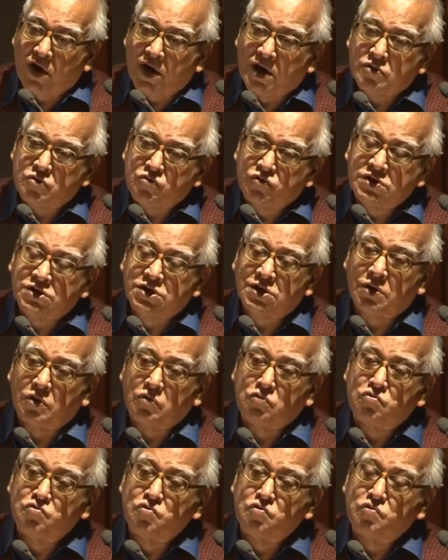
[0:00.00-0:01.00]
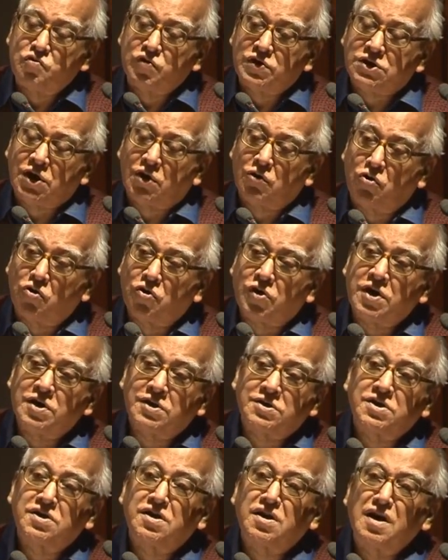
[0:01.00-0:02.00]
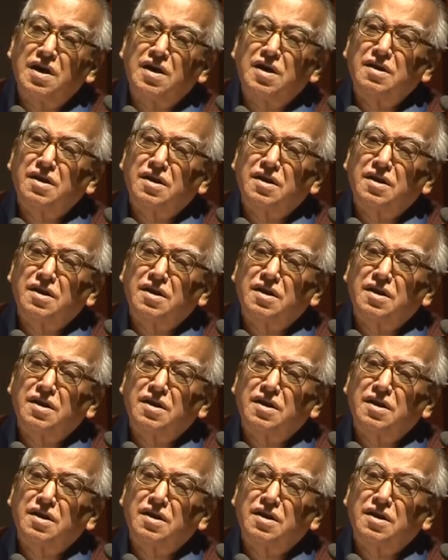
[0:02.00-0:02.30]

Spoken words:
which are located